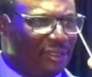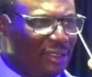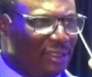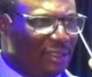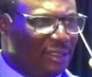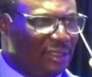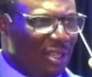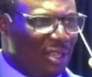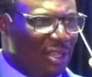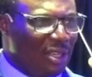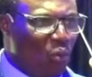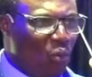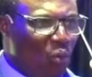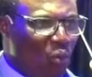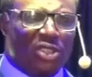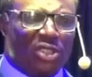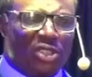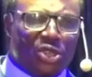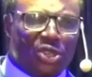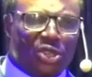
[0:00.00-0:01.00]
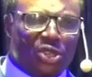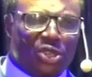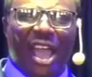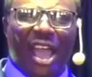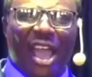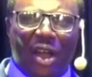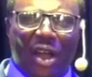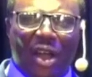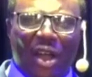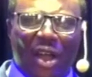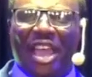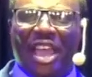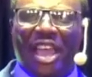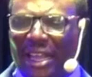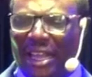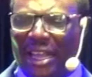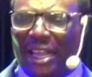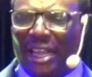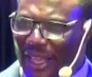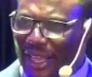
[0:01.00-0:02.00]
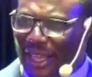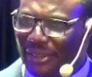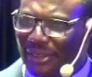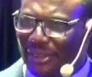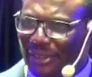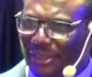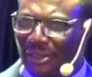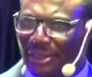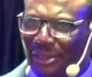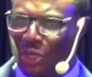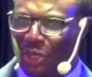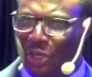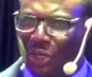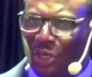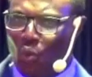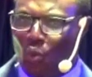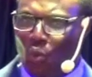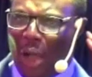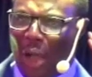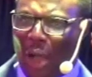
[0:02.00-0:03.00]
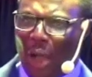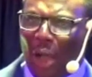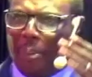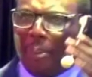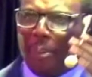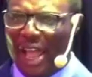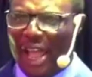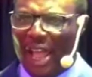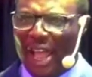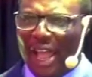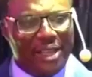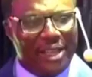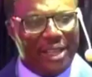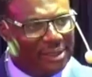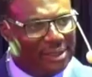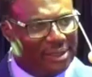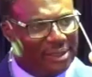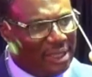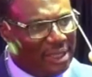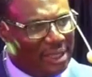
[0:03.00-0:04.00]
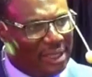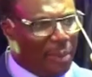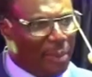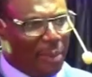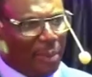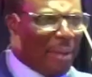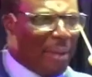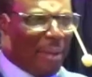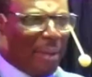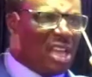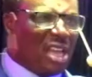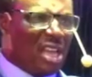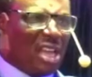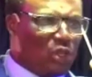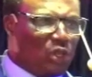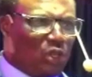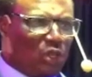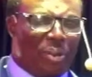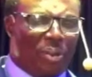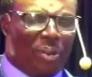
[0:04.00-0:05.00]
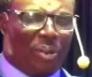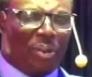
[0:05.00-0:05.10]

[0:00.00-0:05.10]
Whatsoever we agree, when we pray, the Bible says we should believe